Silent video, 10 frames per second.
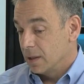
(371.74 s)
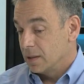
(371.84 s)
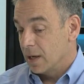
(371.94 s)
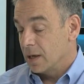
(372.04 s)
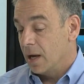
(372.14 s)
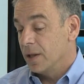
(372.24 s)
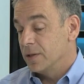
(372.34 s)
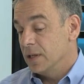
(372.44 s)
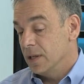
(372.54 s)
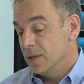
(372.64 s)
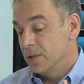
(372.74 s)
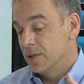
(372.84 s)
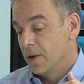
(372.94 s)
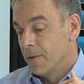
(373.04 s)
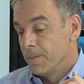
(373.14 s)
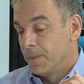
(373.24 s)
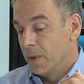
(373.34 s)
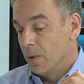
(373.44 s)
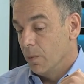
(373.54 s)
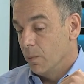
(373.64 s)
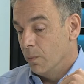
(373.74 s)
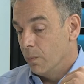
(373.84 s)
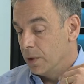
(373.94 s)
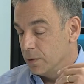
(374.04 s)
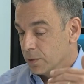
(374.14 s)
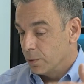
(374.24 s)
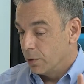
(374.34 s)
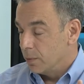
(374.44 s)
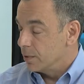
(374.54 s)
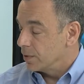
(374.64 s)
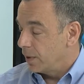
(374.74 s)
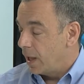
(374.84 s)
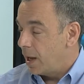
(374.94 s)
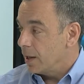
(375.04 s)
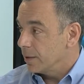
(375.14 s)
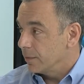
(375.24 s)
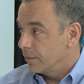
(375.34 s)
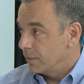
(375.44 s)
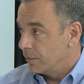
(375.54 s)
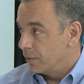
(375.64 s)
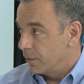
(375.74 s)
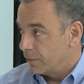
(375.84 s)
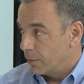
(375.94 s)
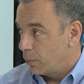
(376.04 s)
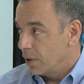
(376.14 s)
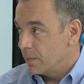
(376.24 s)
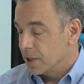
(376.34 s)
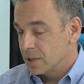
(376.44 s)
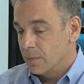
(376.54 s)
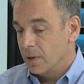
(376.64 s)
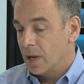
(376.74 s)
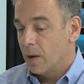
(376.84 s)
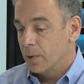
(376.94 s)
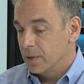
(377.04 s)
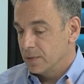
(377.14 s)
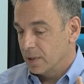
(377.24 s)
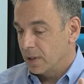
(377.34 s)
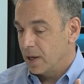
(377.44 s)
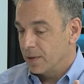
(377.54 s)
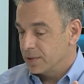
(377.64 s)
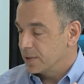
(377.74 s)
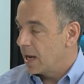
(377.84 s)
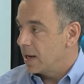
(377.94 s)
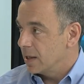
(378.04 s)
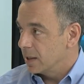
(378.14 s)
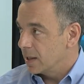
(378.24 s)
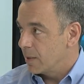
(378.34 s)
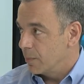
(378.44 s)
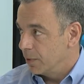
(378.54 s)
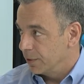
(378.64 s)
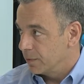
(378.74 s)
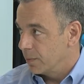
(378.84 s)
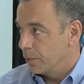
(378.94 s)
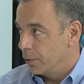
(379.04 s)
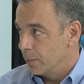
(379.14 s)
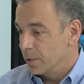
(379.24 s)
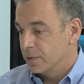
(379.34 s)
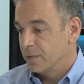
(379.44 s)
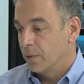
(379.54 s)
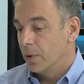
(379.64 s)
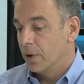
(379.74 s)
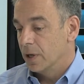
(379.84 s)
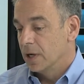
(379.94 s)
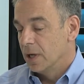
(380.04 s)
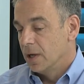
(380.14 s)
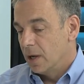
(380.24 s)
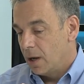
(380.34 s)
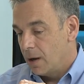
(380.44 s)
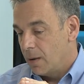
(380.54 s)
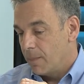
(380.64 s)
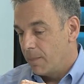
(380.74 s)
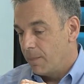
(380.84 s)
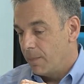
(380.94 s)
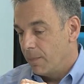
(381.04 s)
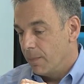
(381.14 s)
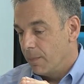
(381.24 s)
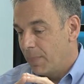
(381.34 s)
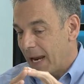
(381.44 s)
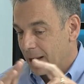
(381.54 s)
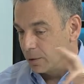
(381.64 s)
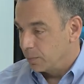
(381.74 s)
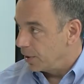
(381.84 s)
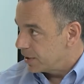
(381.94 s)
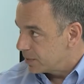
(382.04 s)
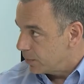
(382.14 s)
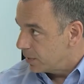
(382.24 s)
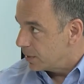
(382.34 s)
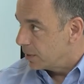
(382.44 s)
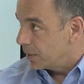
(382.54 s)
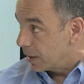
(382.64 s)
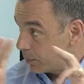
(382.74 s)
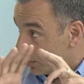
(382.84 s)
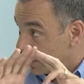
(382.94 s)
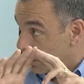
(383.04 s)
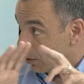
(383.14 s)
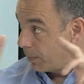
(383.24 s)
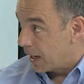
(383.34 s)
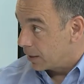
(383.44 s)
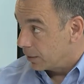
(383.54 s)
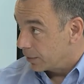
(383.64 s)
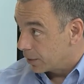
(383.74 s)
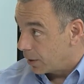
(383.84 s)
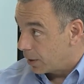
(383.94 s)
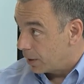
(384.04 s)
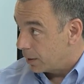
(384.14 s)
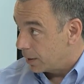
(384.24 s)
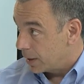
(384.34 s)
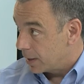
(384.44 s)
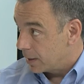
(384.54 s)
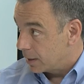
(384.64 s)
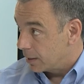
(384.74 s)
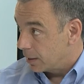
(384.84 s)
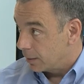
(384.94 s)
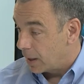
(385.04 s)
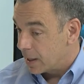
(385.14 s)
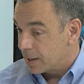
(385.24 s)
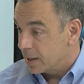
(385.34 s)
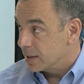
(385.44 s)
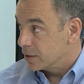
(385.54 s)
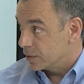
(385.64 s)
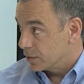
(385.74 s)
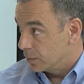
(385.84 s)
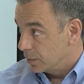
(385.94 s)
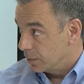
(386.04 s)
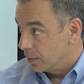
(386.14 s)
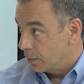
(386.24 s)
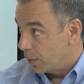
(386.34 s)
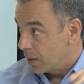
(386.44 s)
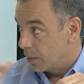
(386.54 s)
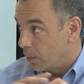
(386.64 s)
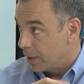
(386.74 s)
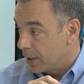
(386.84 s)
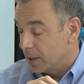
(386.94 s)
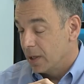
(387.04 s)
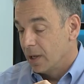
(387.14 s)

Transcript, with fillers: technology is we use the Romers a lot for, for point measurement. Now we're using a lot of the scanning capability from the Romers for um, panel placement, like putting a whole panel on the oh, car sure. and then aligning it just the, the way we want it.